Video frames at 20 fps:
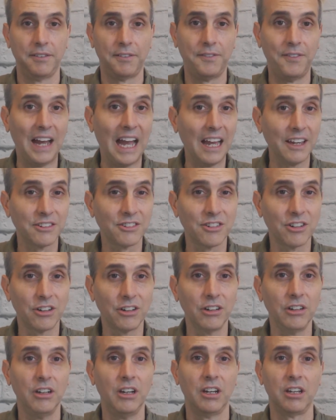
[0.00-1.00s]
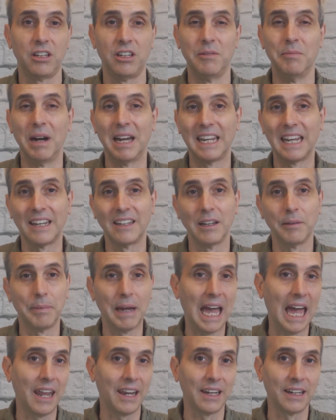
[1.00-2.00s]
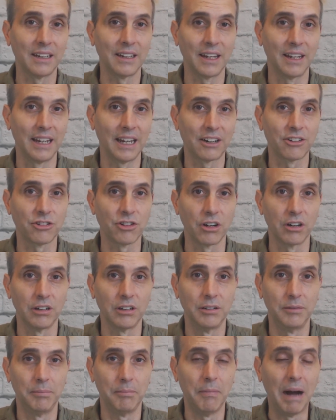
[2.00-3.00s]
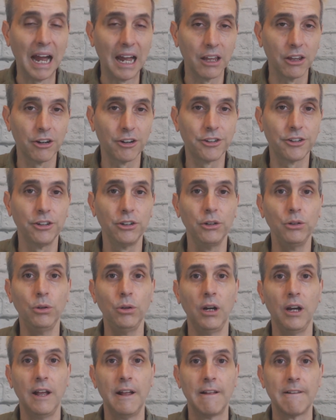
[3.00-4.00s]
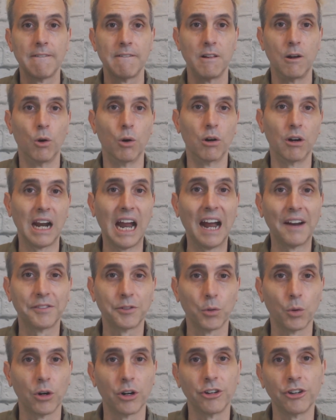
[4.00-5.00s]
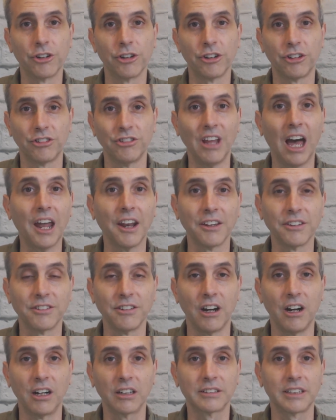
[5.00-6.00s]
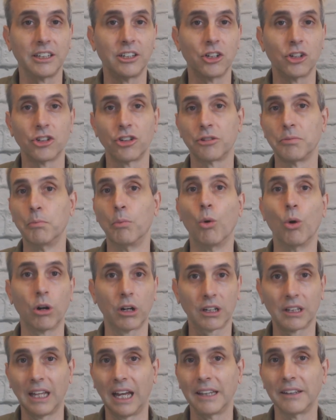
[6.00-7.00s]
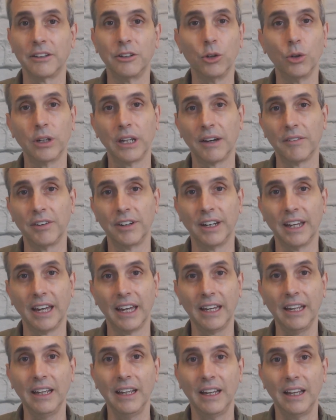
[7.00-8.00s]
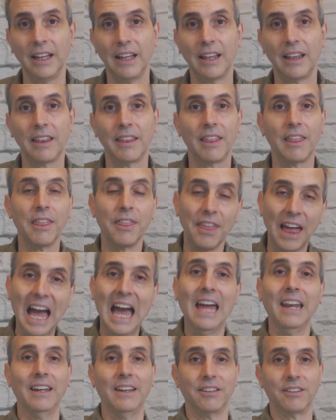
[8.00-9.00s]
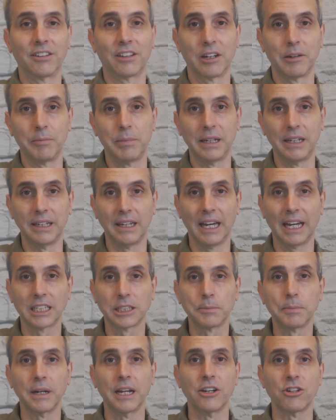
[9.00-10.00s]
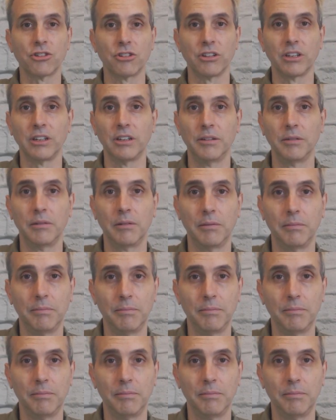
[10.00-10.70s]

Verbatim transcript: faster, you might end up adding an extra mile or two or afterwards you're just not as zonked and you're just more inclined to do it every day, that is going to be exponentially